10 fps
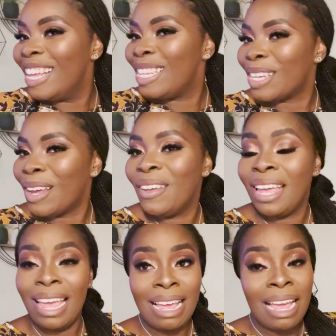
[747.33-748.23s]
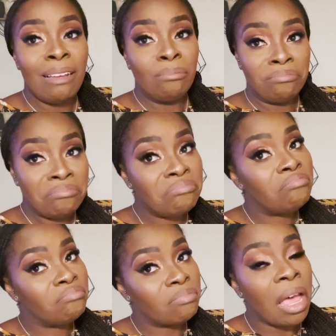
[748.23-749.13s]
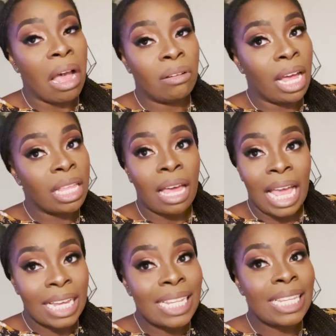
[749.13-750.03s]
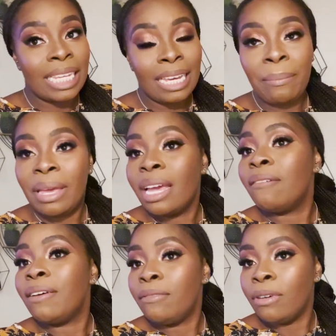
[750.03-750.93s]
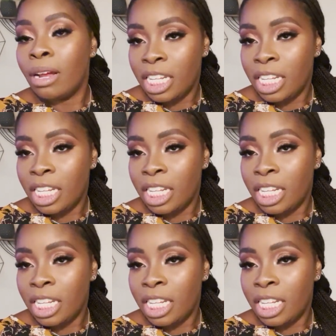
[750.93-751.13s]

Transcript: So I can see it being a favorite.